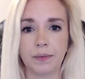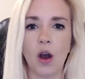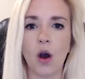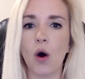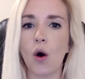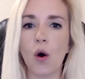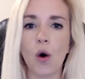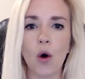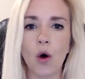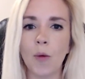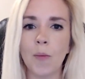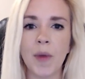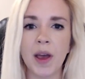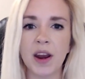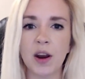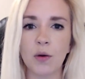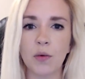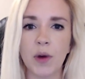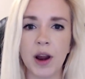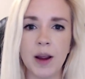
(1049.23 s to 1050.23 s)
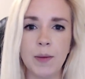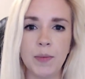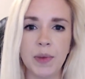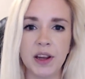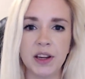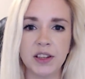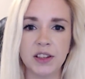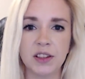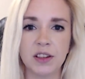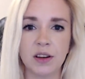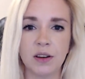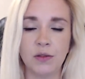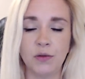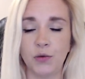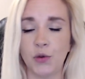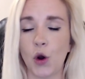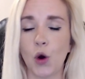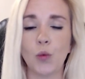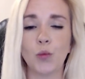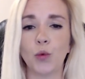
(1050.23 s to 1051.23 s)
All men are rapists?
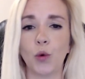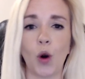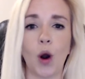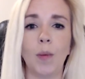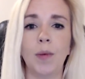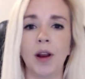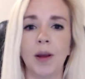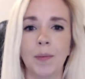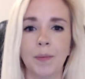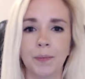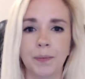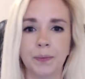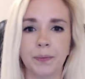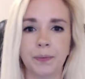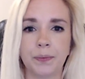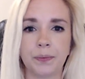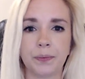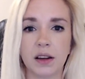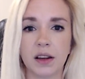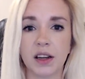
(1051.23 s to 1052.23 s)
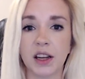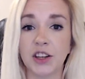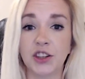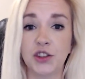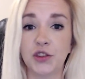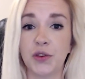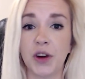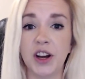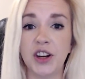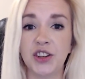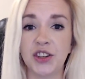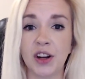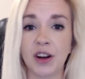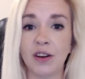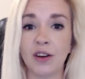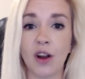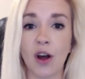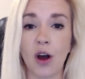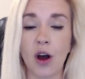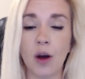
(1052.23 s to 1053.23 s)
No problem.
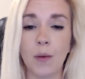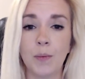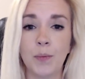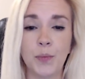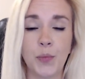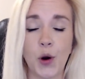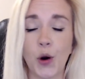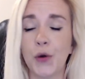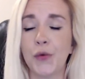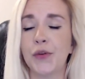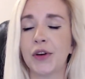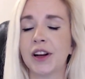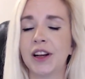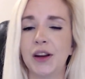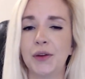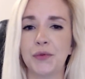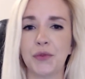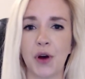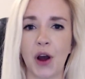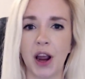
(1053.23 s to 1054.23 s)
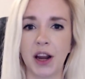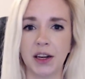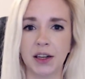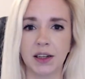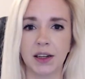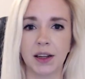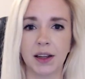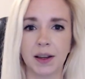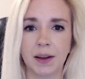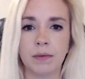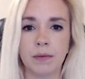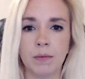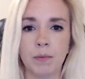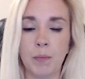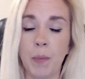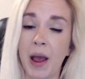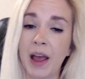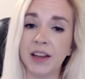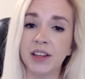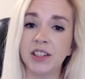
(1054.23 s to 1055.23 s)
Castration law? Perfectly fine.
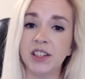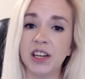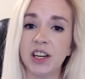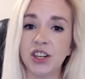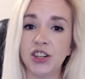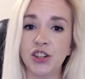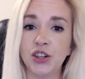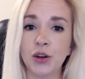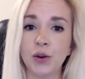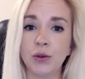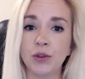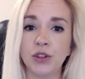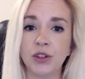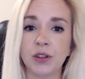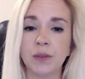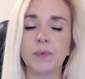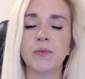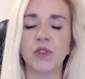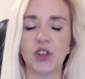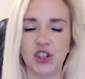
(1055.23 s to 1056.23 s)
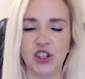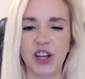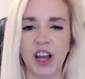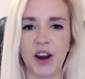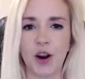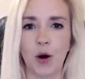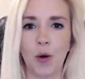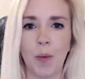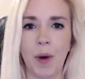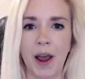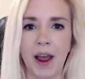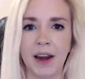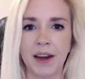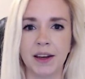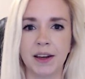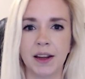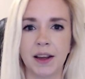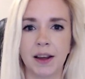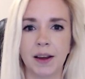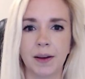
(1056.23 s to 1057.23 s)
Men's issues? Shadow
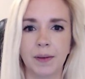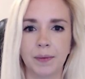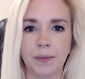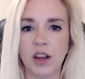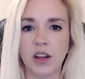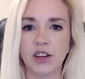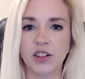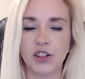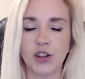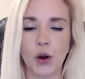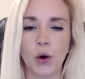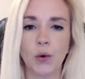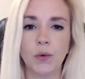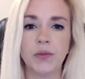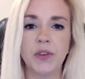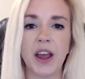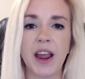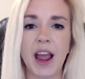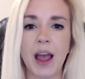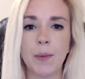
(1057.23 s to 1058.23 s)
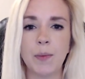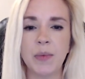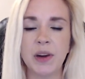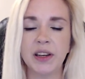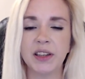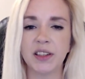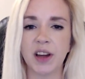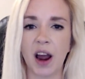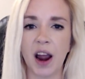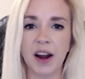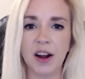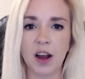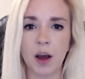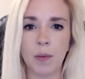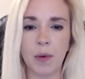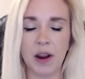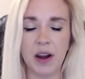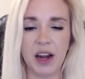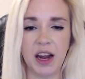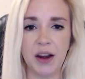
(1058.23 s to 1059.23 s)
ban. So they had me tied
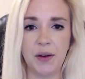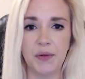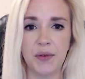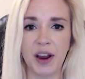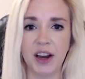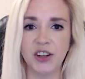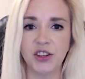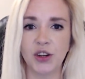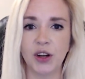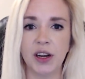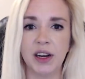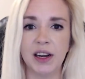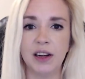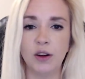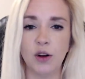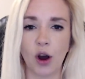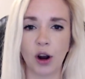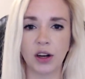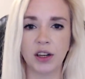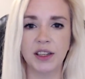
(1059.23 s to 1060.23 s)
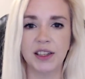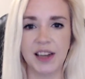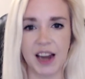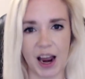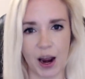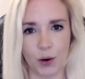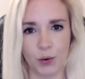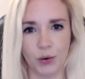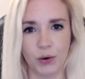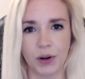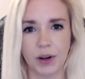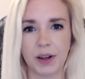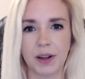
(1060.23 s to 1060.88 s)
up and eventually locked down.